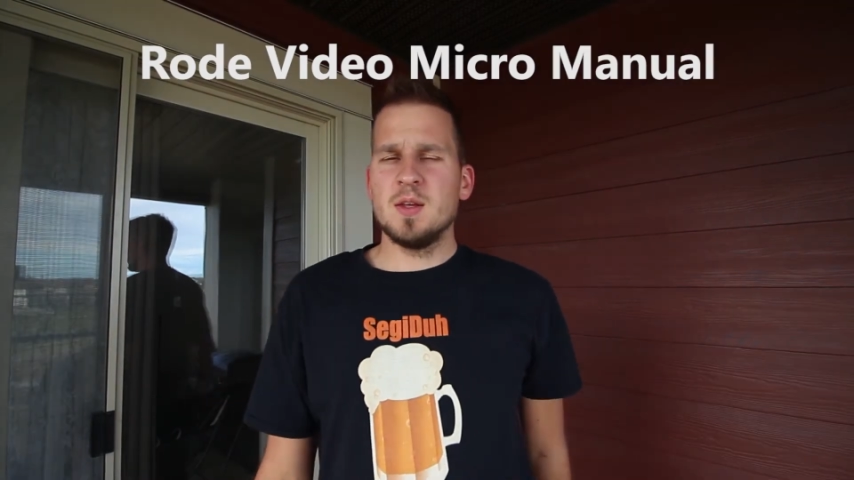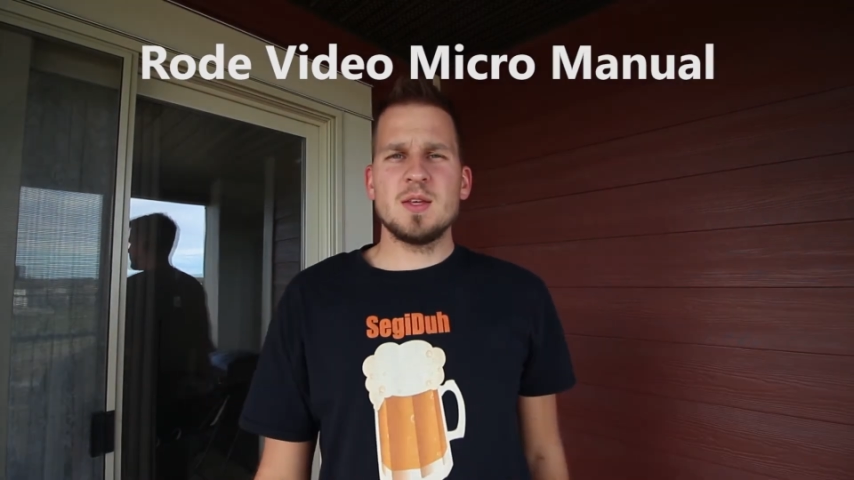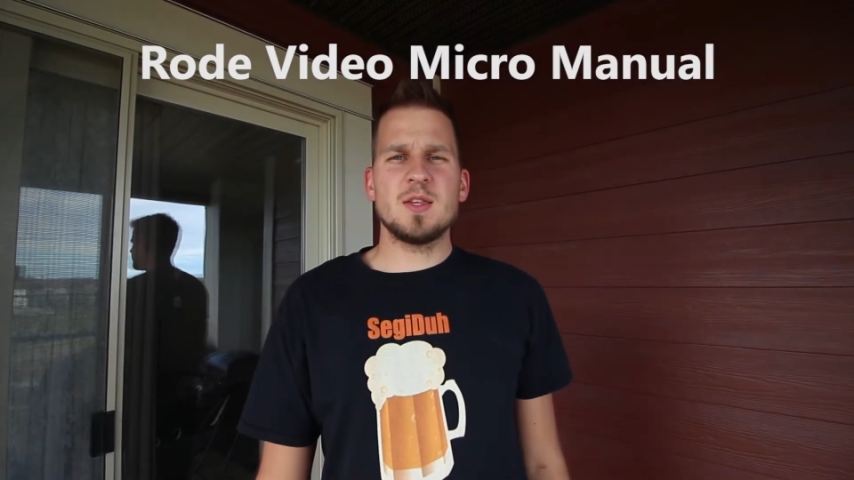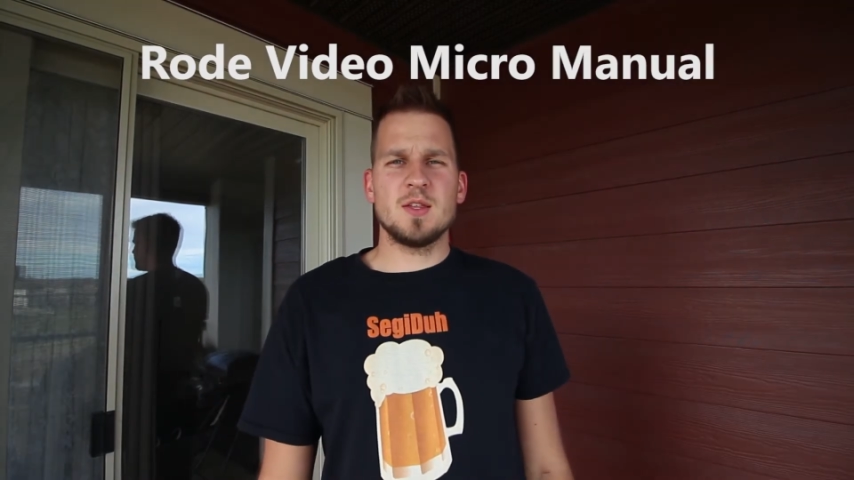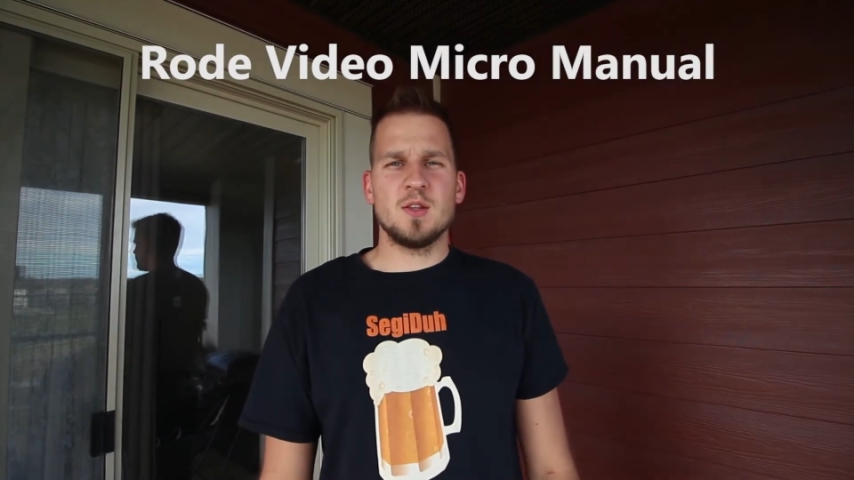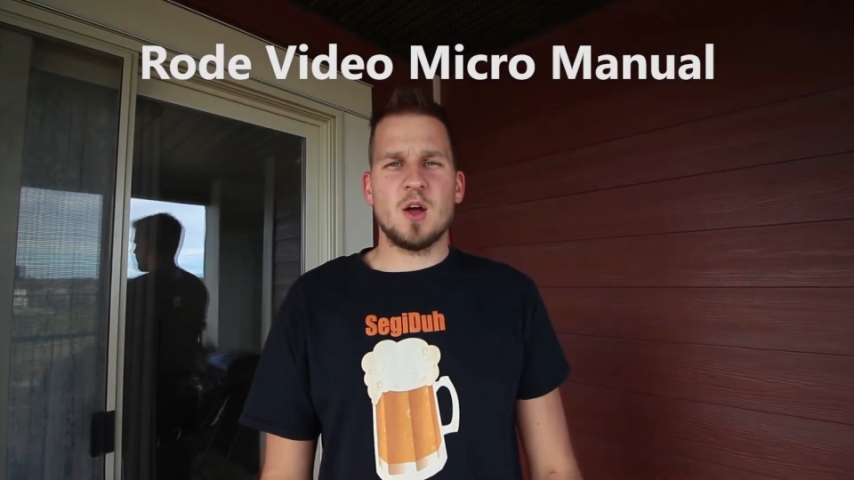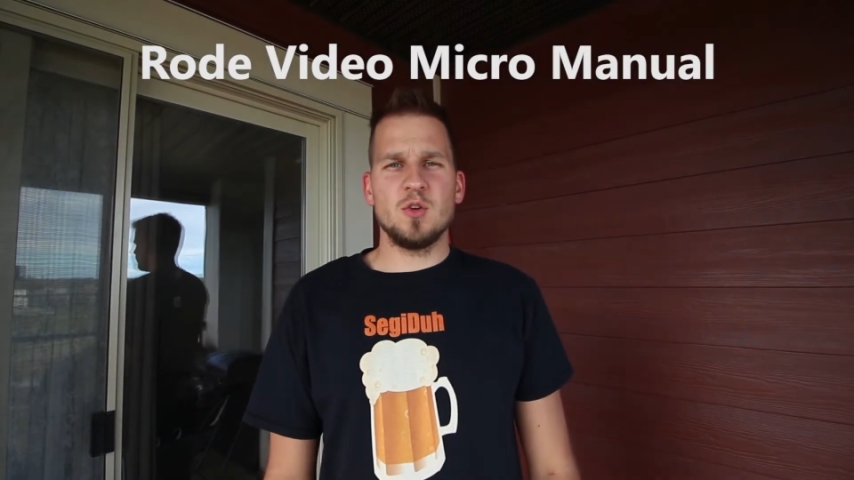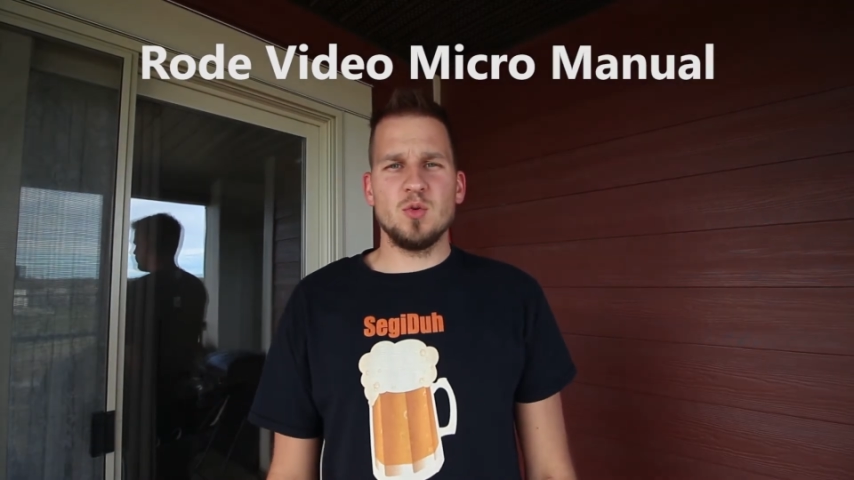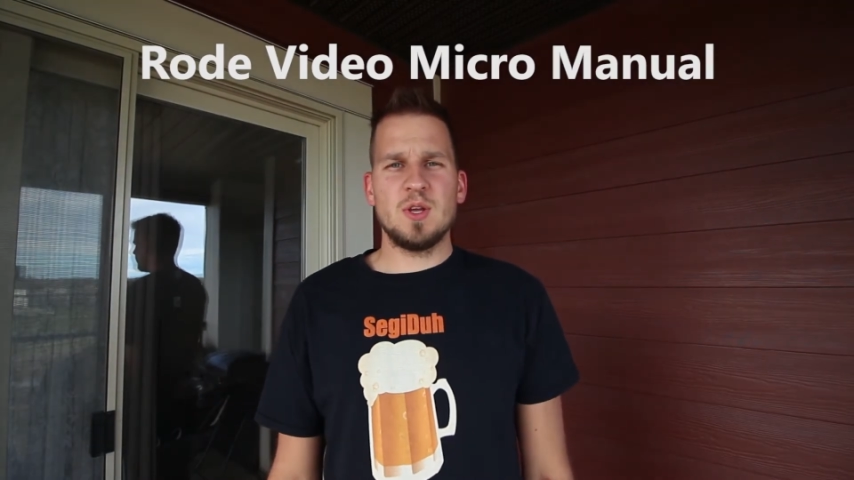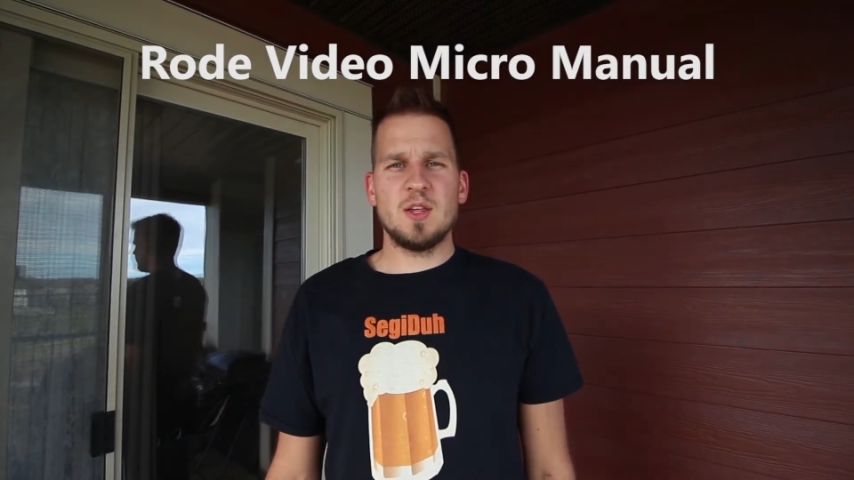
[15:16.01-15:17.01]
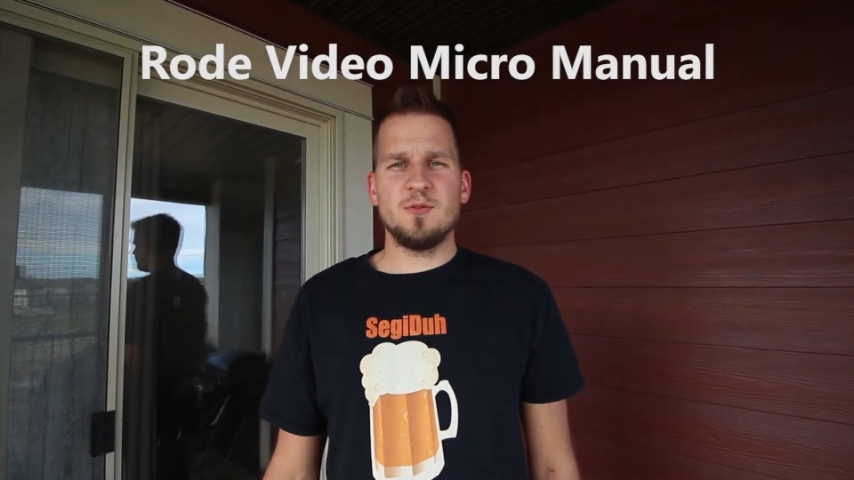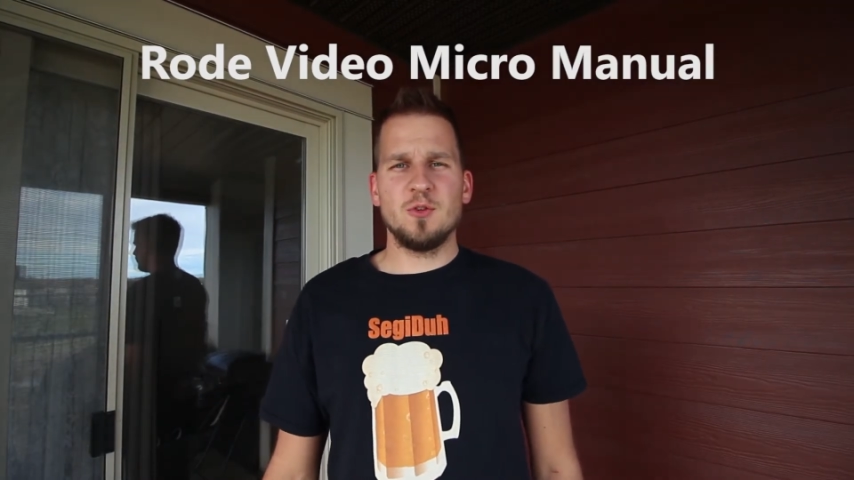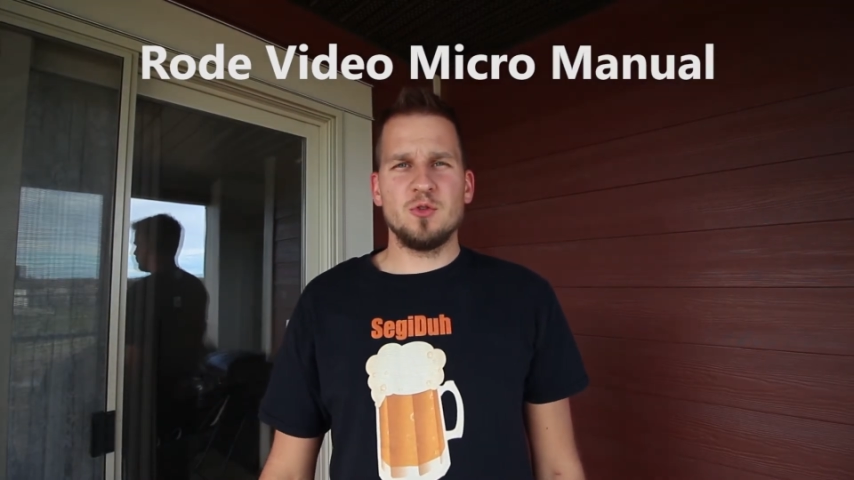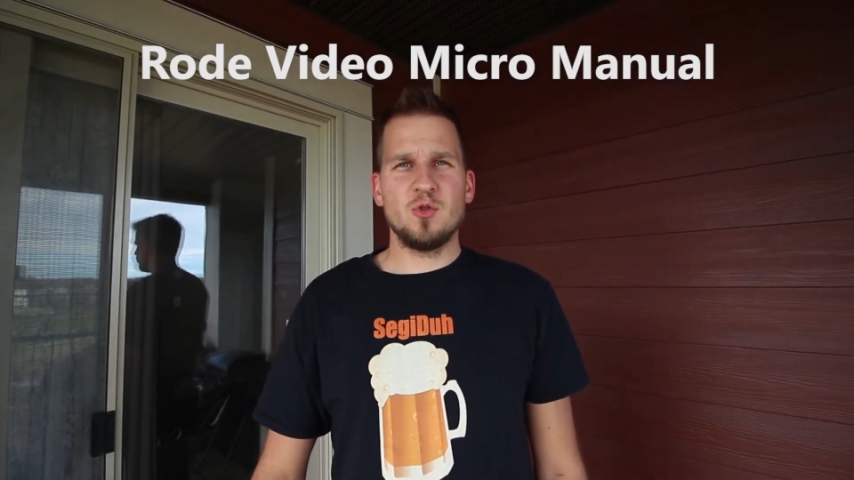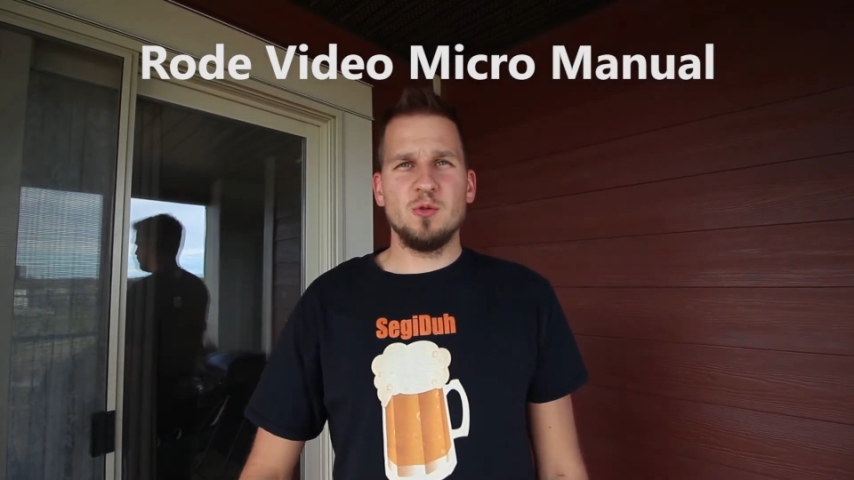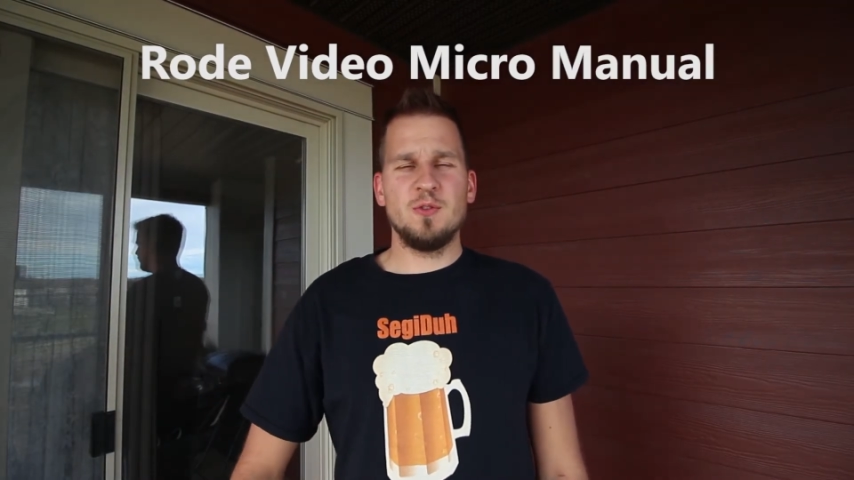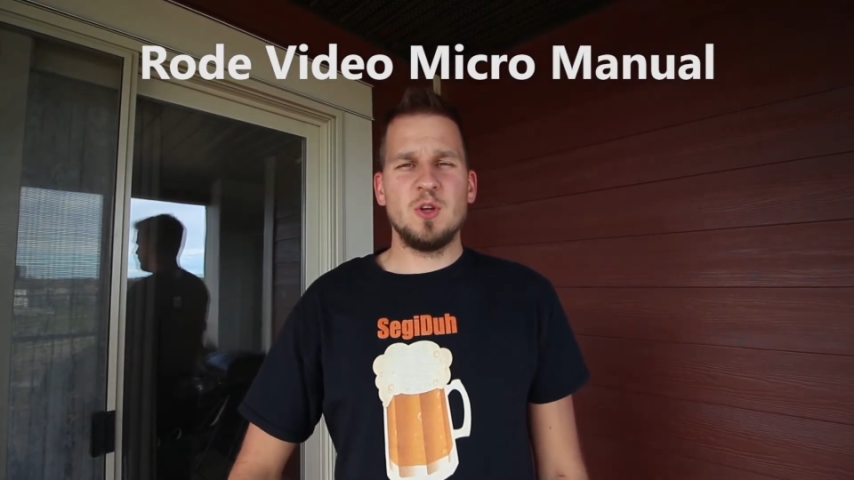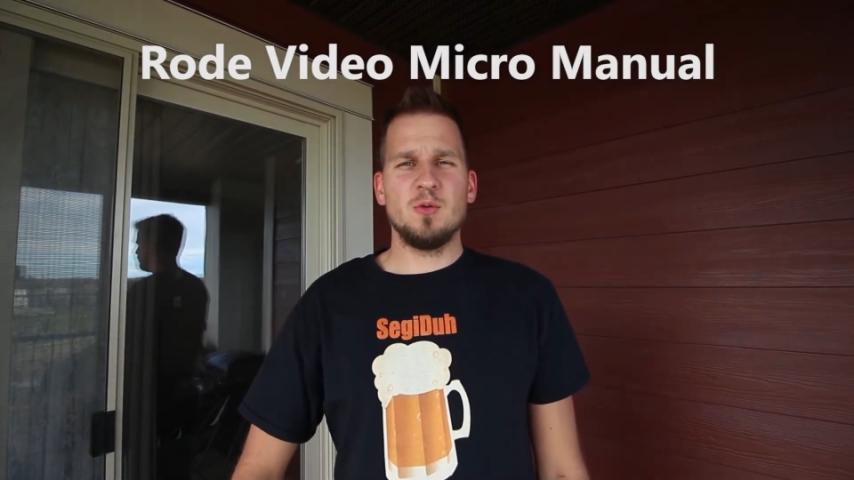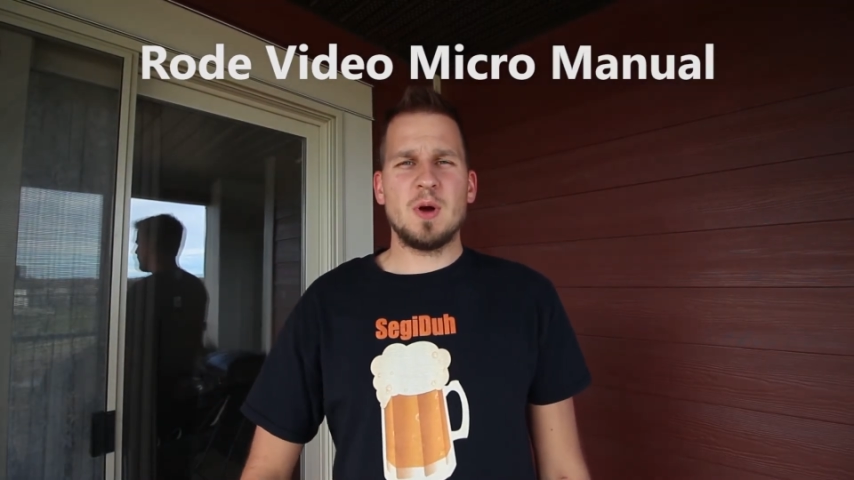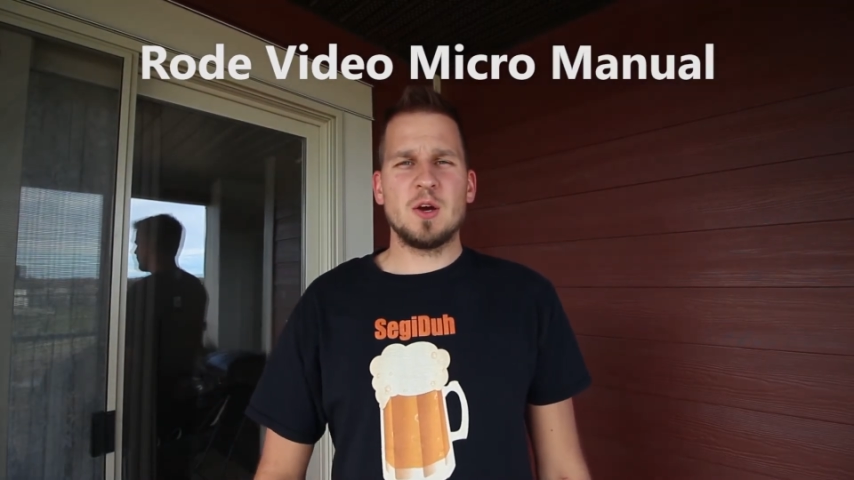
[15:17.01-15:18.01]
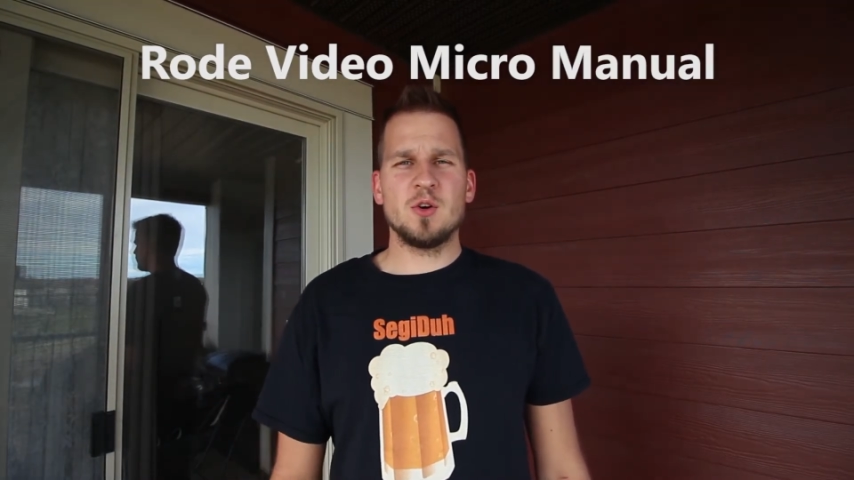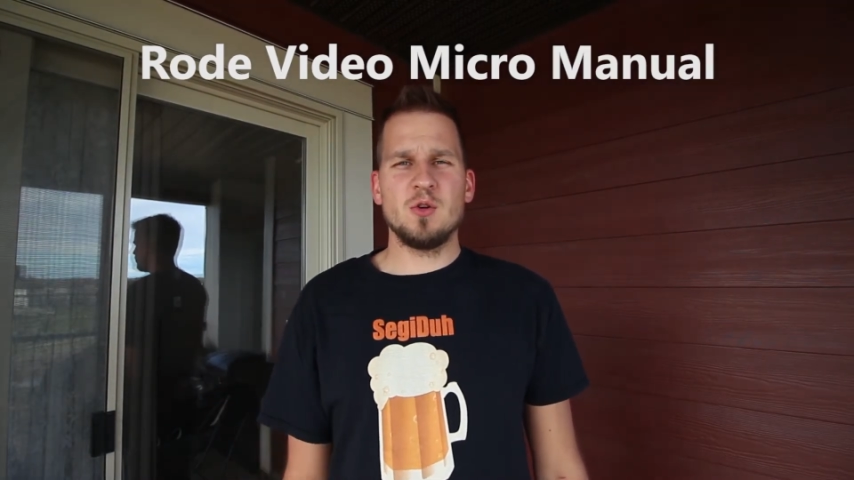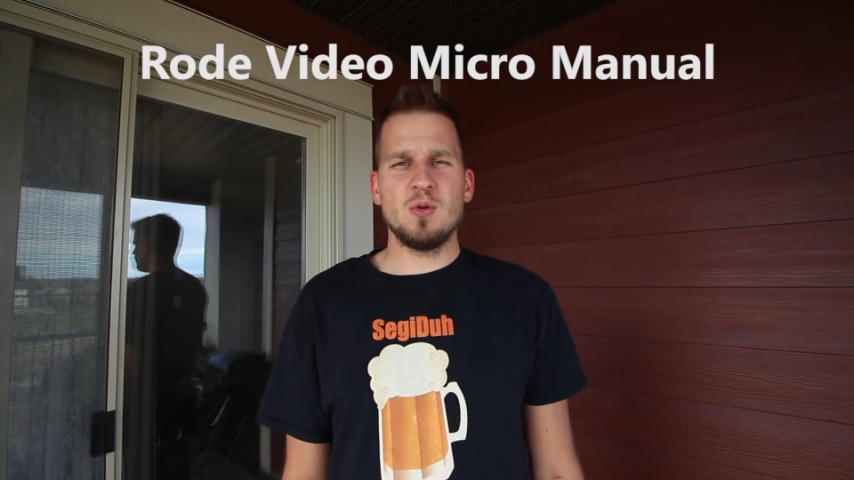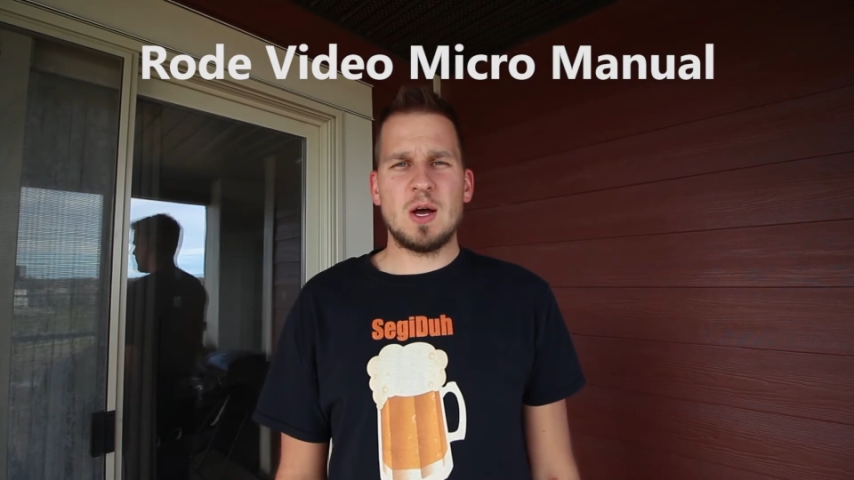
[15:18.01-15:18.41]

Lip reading: This is an audio test for the Rode Video Micro,